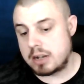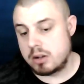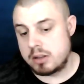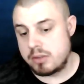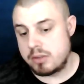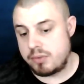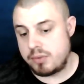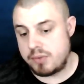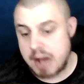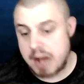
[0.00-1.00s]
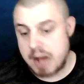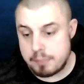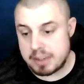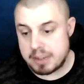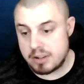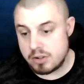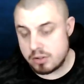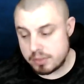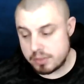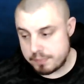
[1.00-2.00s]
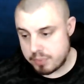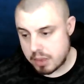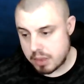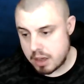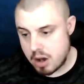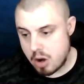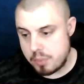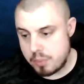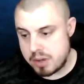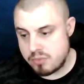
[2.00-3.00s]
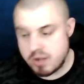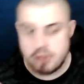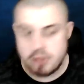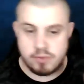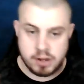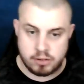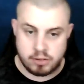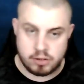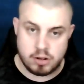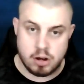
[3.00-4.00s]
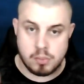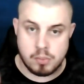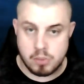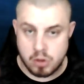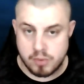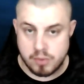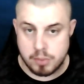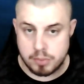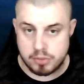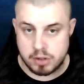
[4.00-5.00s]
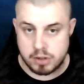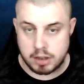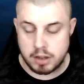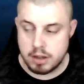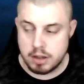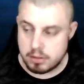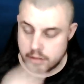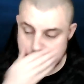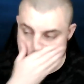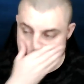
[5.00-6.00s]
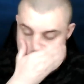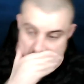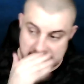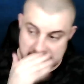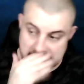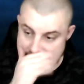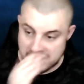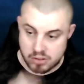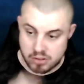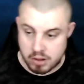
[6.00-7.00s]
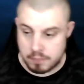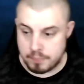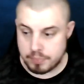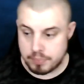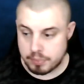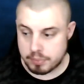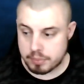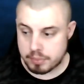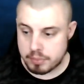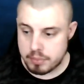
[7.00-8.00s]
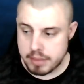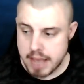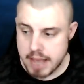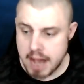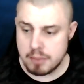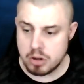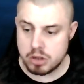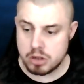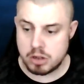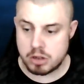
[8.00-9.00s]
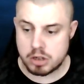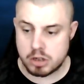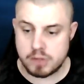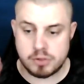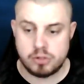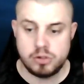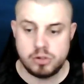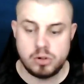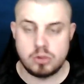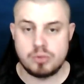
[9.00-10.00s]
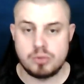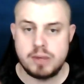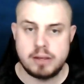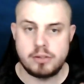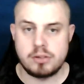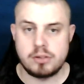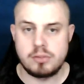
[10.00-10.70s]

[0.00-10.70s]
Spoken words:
on the flat because I'll be in rent arrears on my other property. So I was like, in that case, then how am I going to cover 2 lots of rents?